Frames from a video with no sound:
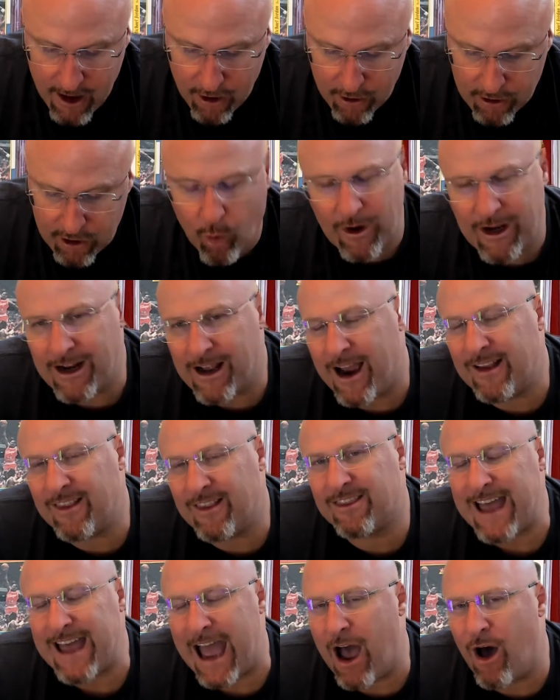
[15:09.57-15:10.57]

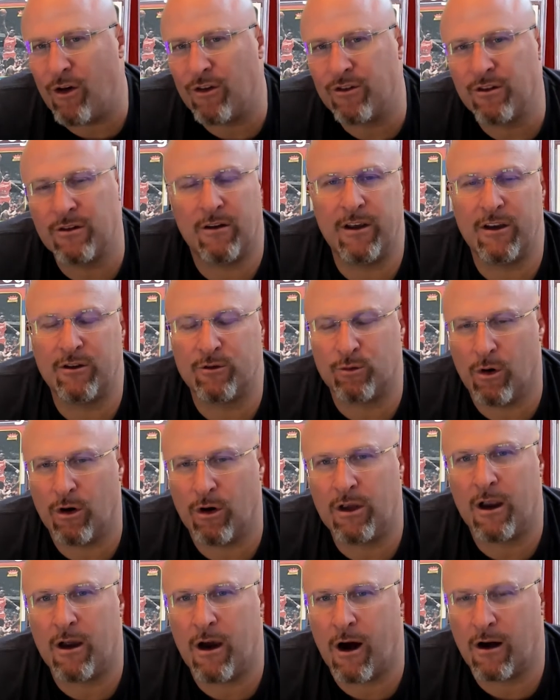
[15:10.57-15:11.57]
29,000 of his rookie
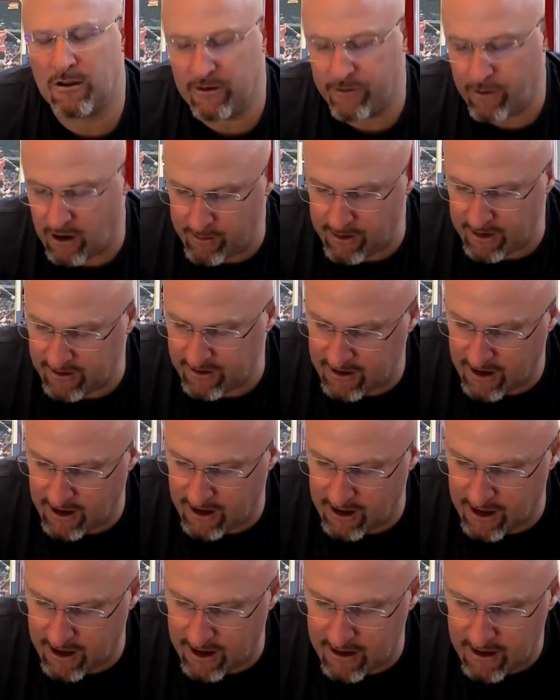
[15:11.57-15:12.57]
cards have already been sent
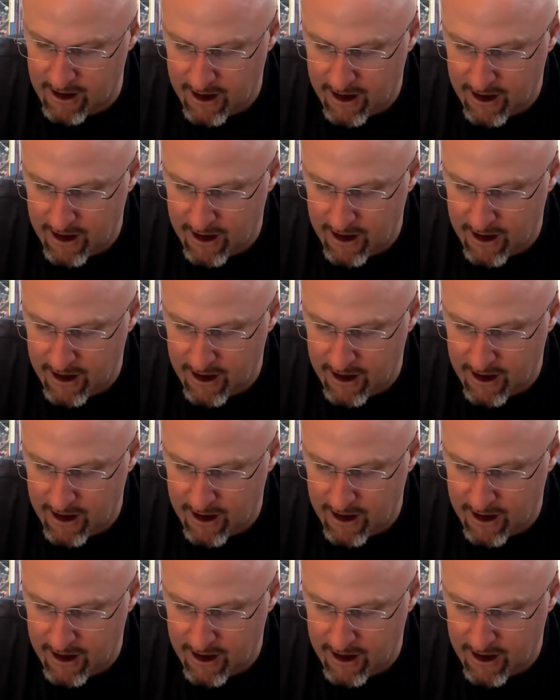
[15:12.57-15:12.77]
in.